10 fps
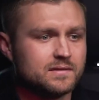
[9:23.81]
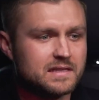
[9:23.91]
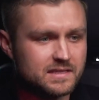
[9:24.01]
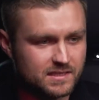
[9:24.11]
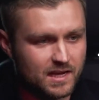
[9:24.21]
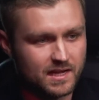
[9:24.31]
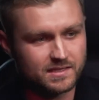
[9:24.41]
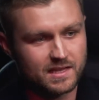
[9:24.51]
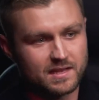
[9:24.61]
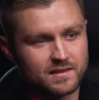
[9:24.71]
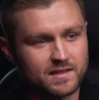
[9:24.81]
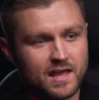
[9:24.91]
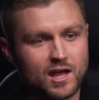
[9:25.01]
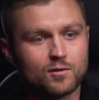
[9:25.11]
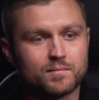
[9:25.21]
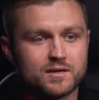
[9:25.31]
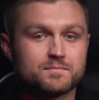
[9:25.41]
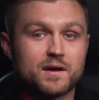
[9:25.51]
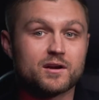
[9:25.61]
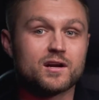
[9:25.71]
insights, and then help us
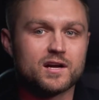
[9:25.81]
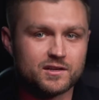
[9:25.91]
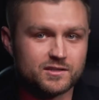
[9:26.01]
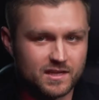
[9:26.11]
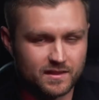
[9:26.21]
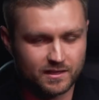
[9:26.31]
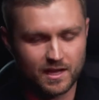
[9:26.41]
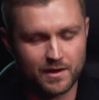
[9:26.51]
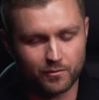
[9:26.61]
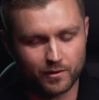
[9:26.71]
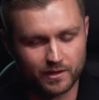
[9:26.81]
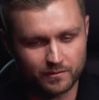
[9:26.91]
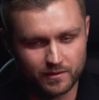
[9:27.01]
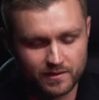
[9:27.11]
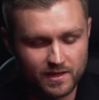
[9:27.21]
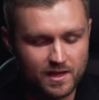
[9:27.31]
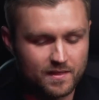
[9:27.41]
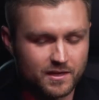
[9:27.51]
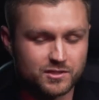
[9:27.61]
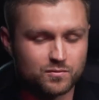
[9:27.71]
better understand the client we're working with.
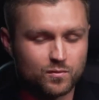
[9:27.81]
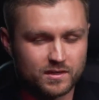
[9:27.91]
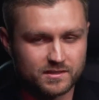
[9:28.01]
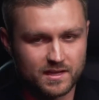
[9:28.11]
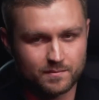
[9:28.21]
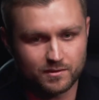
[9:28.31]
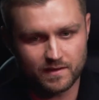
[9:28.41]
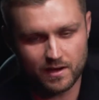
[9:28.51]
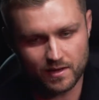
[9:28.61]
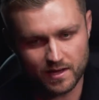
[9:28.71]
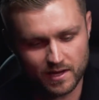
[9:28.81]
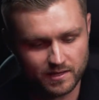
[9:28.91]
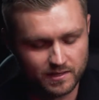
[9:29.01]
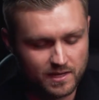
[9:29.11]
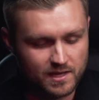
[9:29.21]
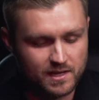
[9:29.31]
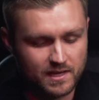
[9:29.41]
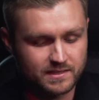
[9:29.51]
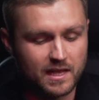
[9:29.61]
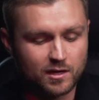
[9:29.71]
That's just one example of how AI
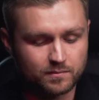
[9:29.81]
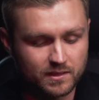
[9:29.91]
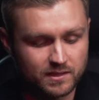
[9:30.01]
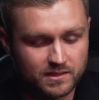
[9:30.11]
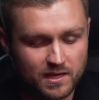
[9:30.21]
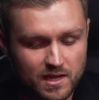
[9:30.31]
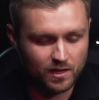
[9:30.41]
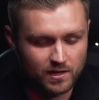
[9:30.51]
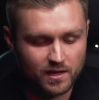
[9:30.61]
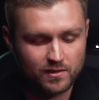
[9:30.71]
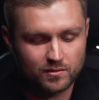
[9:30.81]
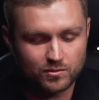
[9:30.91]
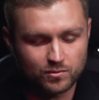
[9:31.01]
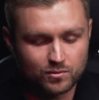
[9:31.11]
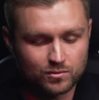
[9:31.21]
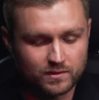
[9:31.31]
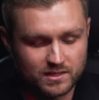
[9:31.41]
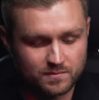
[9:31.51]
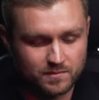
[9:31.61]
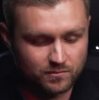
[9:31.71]
has helped us. Another tool
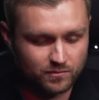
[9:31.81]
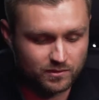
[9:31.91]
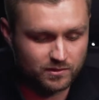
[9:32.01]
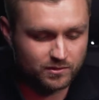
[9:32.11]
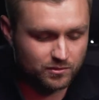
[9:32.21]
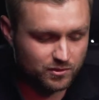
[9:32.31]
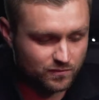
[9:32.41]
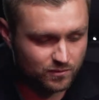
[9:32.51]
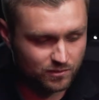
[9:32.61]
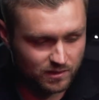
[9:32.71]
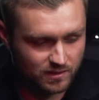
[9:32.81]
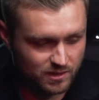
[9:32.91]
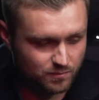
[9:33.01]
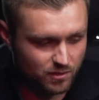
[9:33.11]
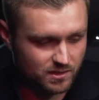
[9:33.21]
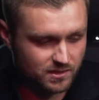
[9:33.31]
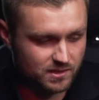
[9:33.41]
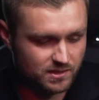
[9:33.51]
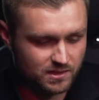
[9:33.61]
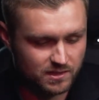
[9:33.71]
that's been really useful in this
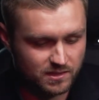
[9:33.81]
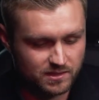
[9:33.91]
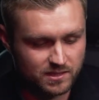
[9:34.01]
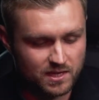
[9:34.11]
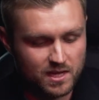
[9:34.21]
process is